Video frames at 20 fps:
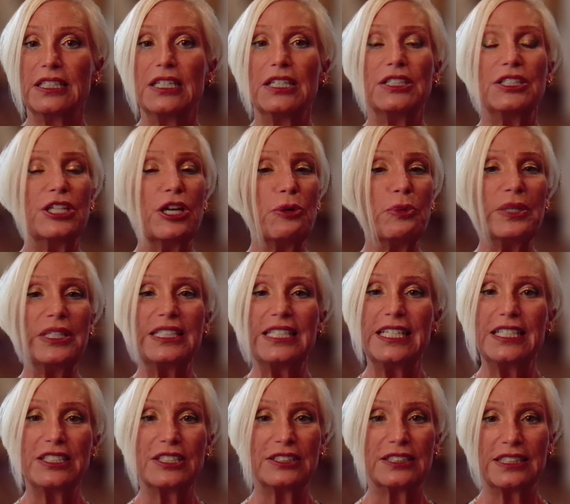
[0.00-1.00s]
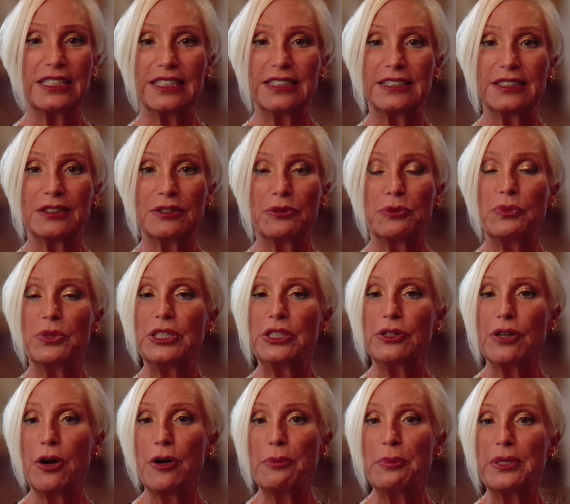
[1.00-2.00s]
No one teaches this when you
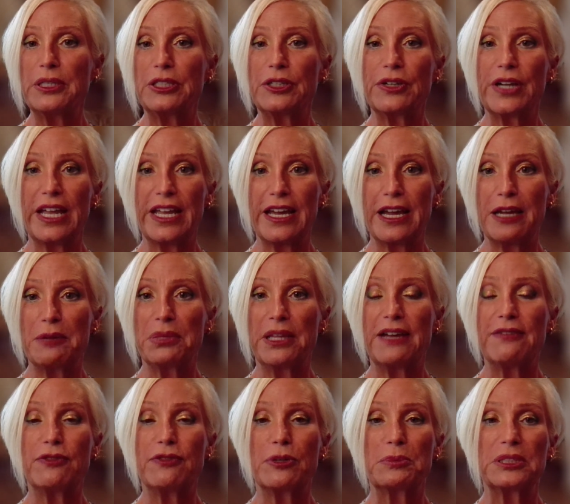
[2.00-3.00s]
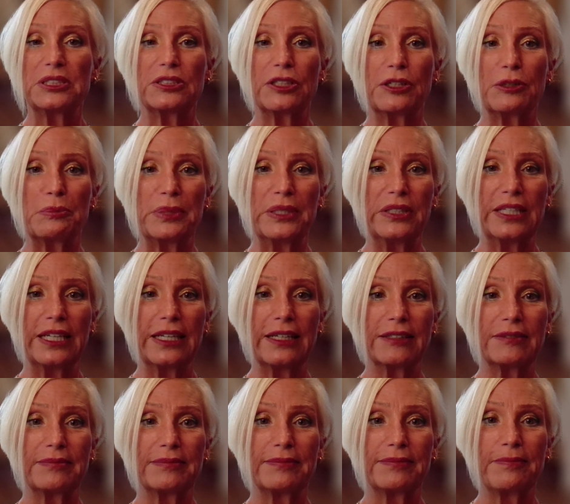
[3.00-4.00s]
open your AI platform to start building,
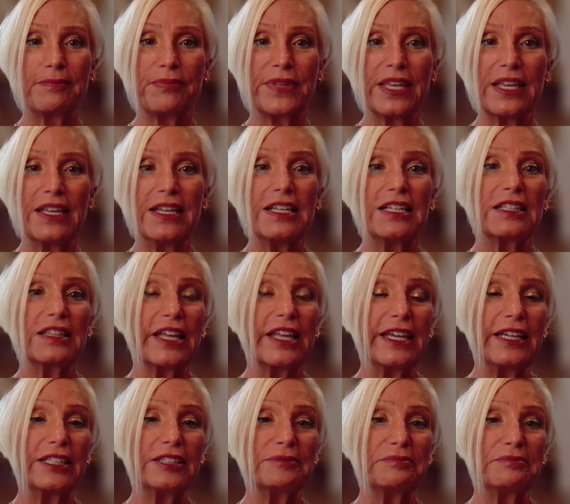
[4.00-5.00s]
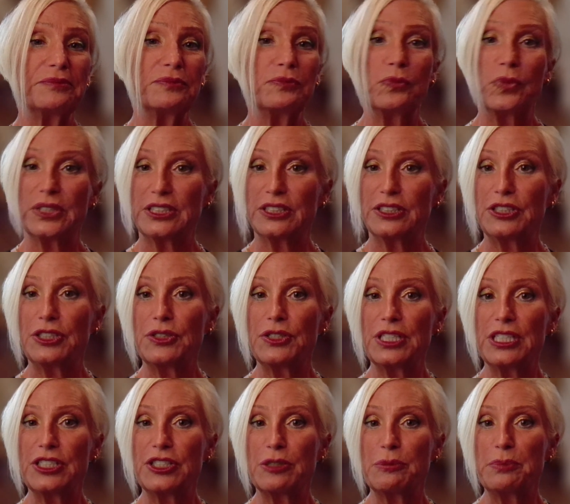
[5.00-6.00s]
like what security
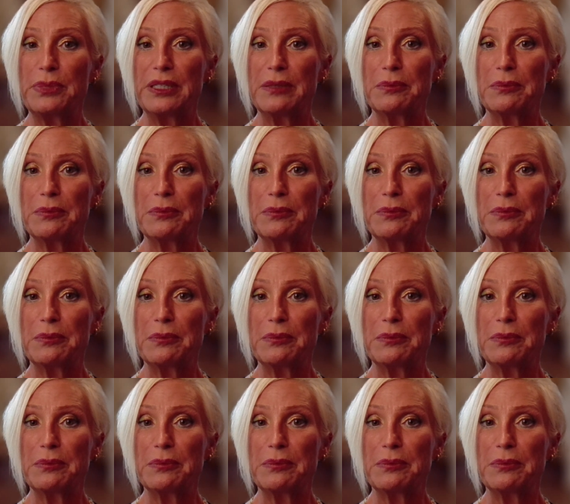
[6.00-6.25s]
should be in